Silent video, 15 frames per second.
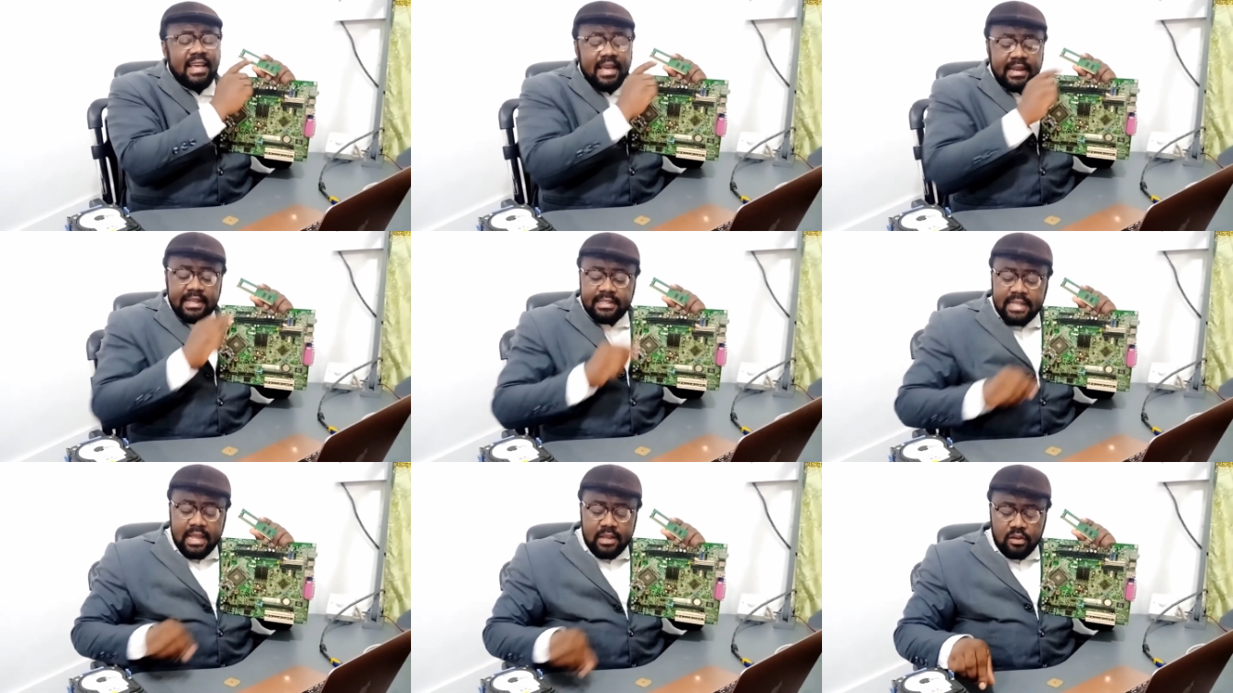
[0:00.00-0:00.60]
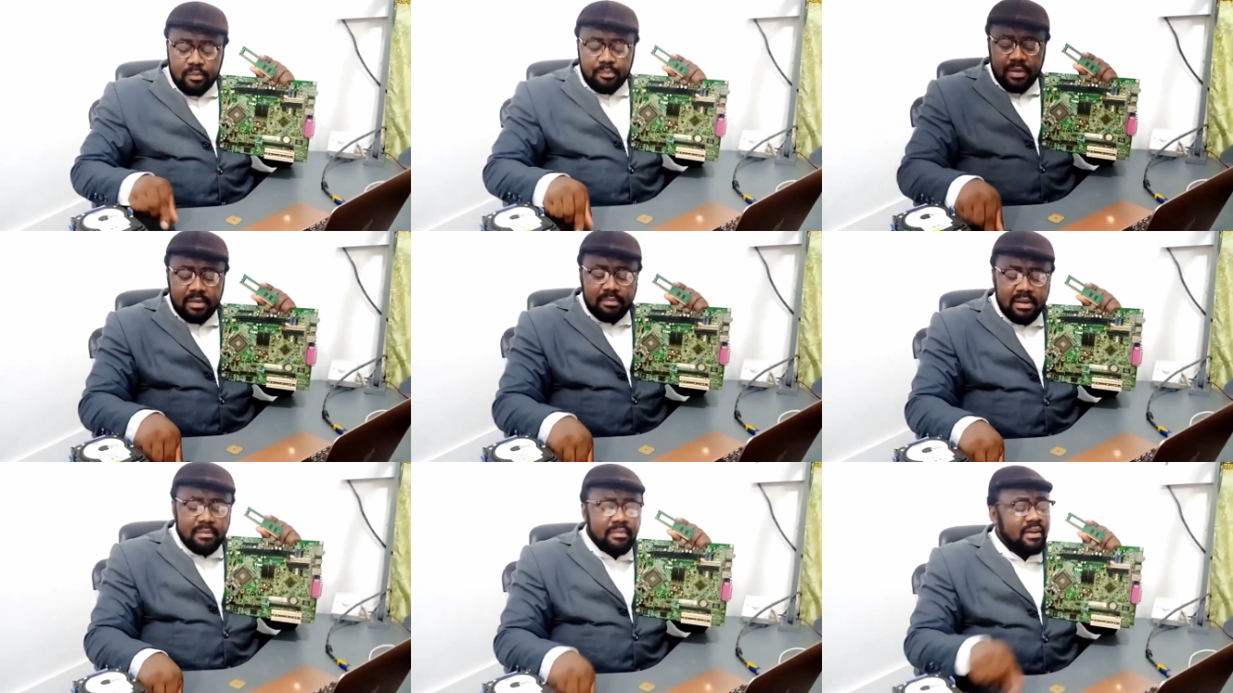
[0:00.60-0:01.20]
Anytime you pick
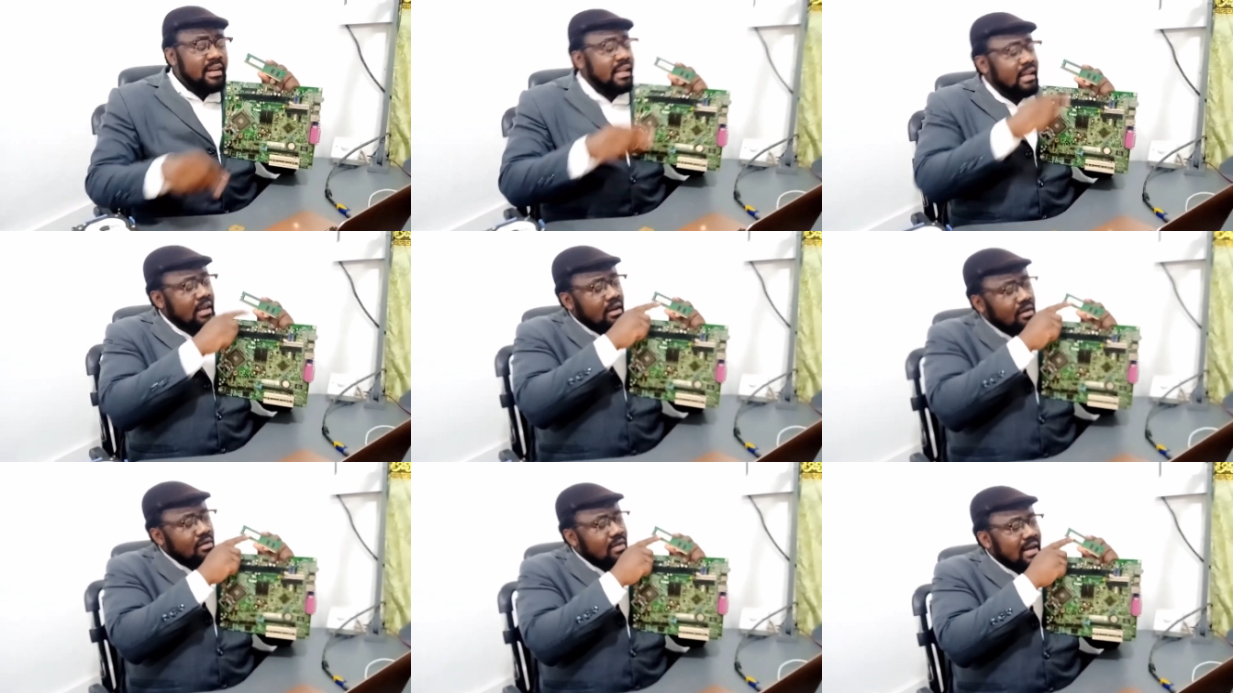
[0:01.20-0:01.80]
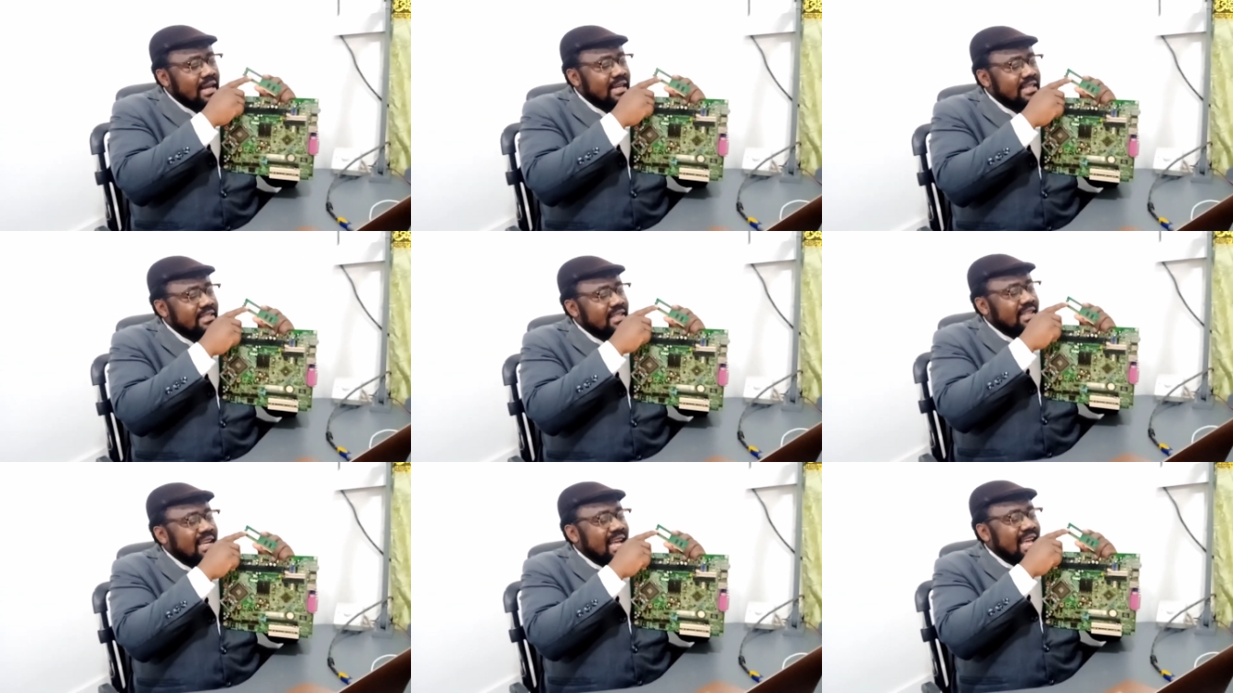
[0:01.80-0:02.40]
memory, look at the
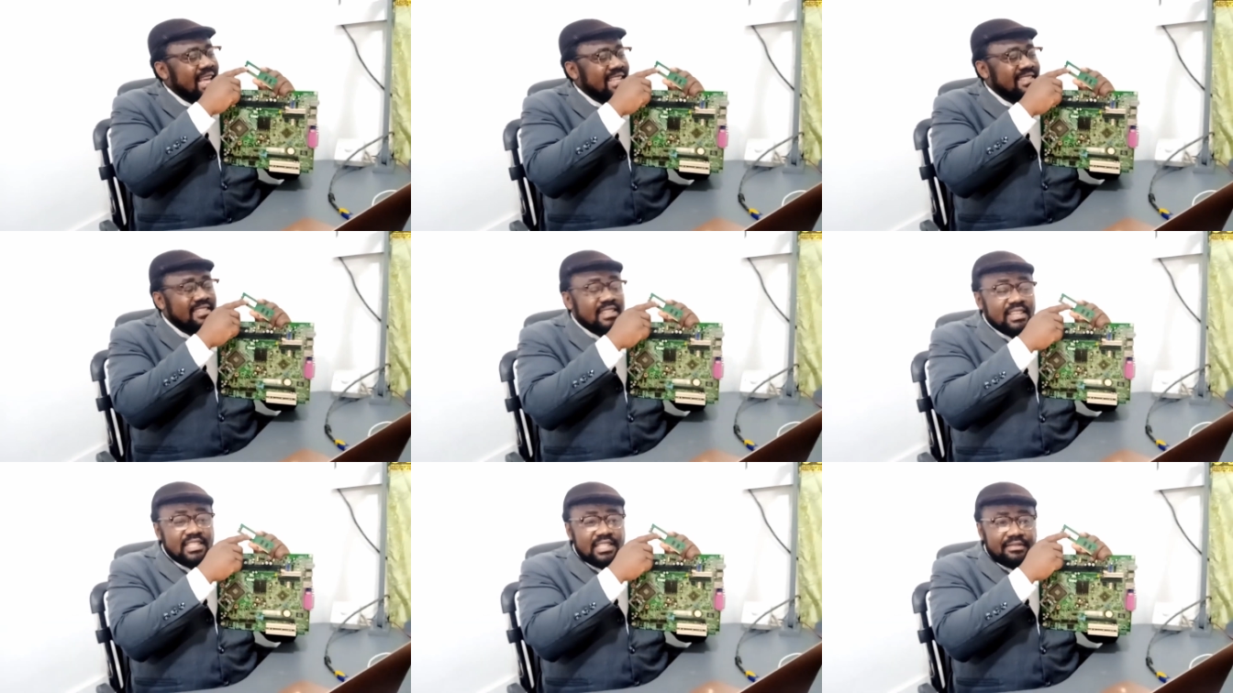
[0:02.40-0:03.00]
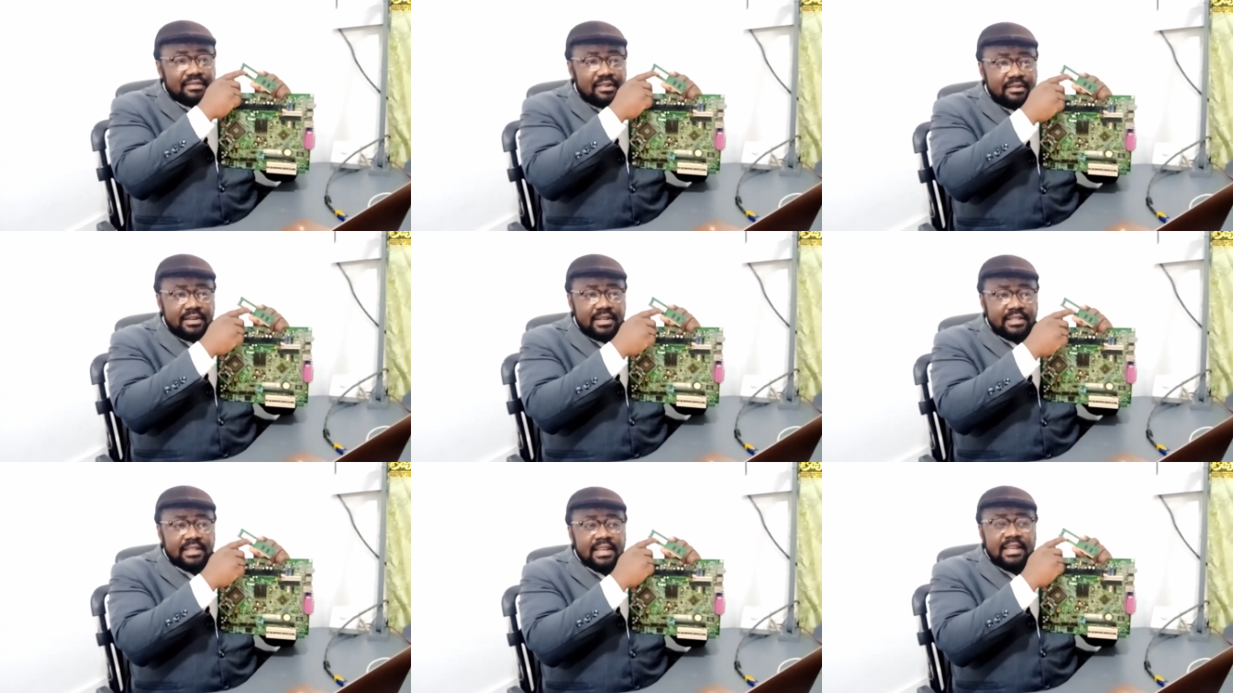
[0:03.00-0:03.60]
sticker and search for
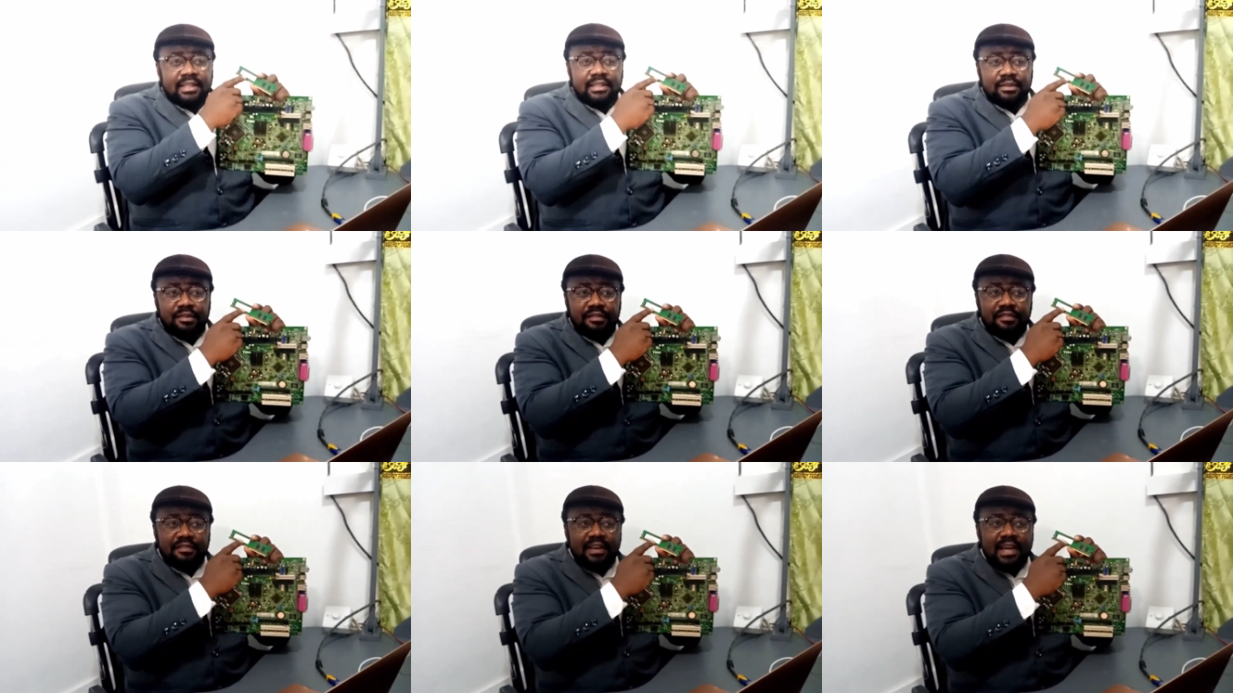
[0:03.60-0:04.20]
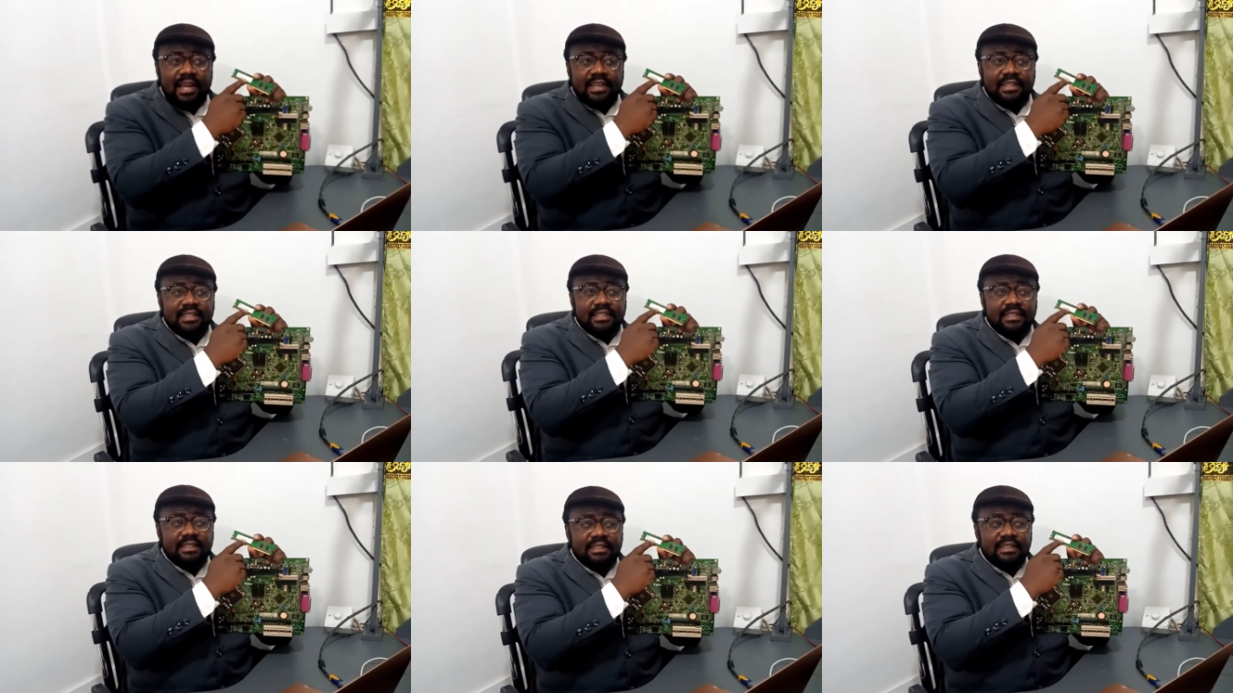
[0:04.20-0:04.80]
it. You will find
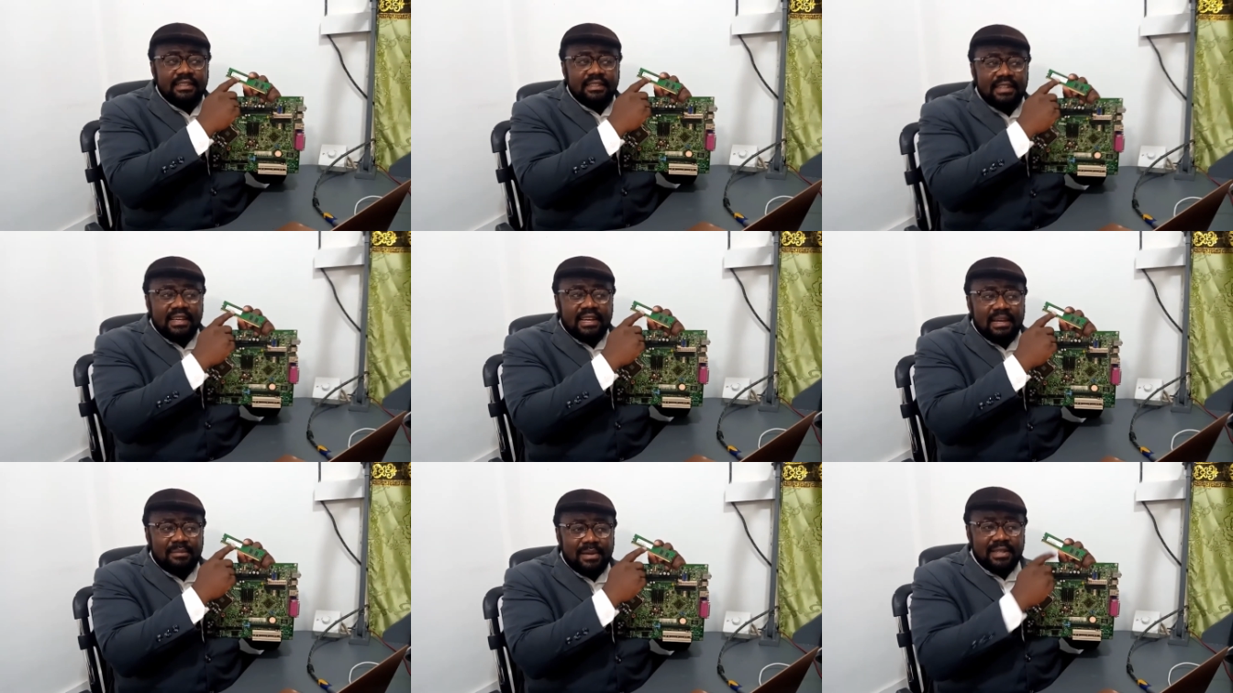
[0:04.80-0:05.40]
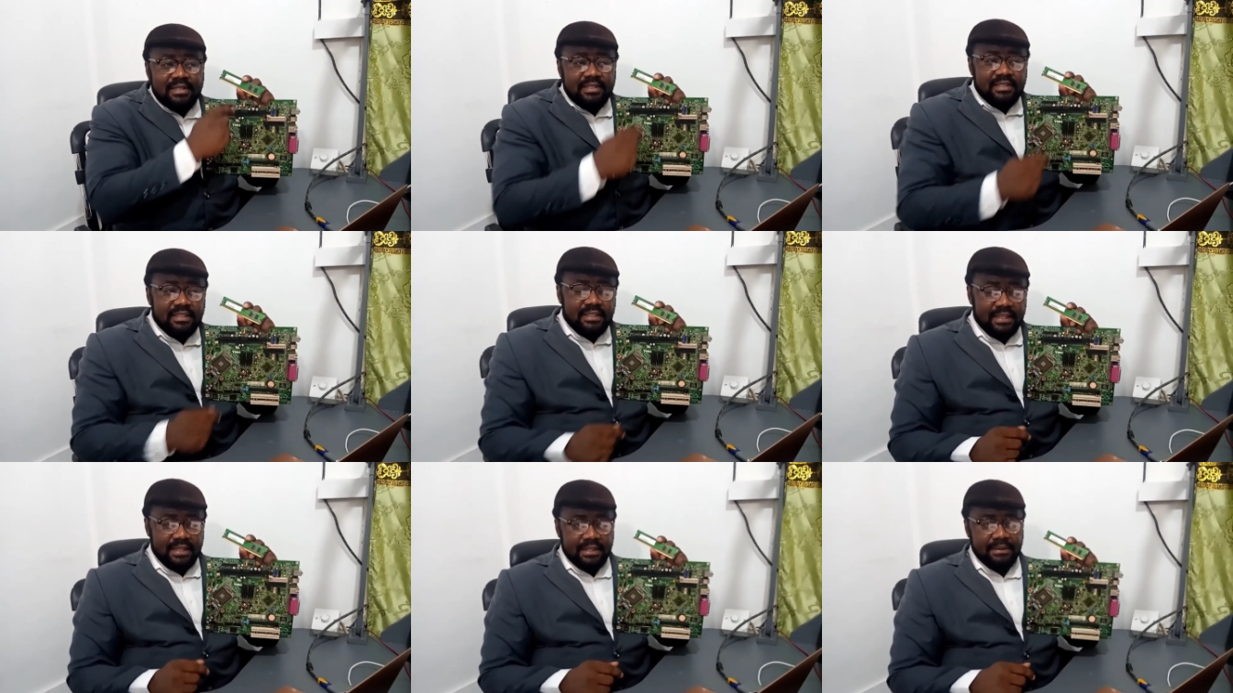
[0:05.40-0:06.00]
the capacity
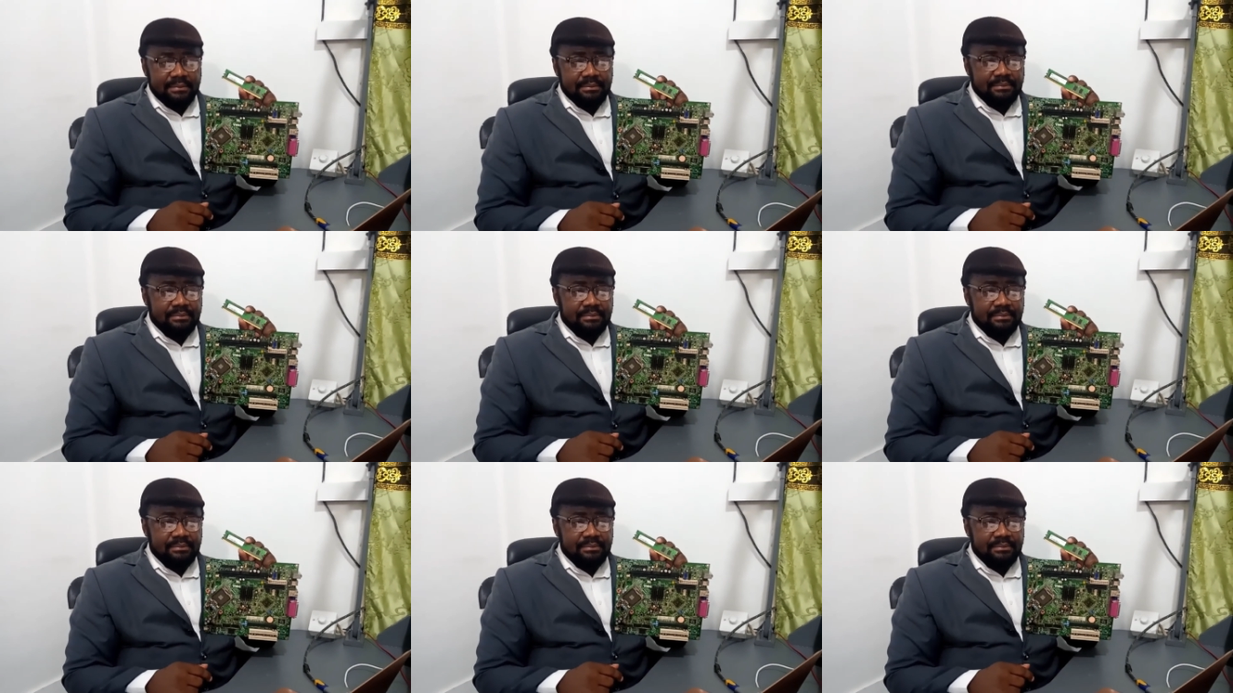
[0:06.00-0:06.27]
there.